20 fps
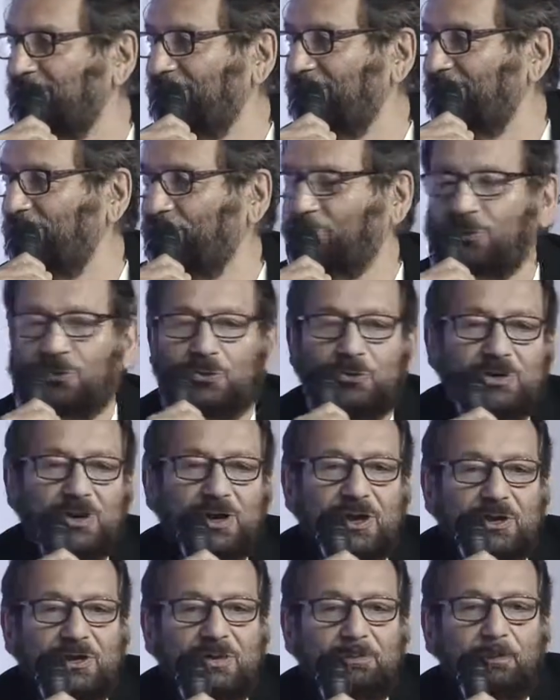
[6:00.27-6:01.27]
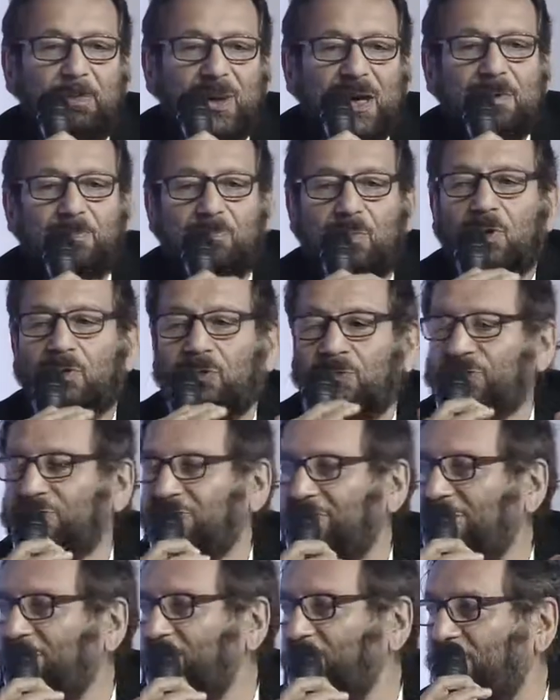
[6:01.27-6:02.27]
You could only beg, borrow,
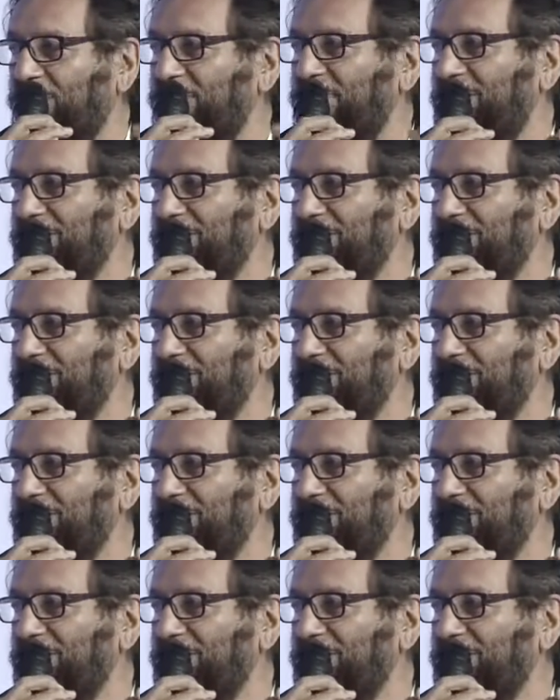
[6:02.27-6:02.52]
steal money,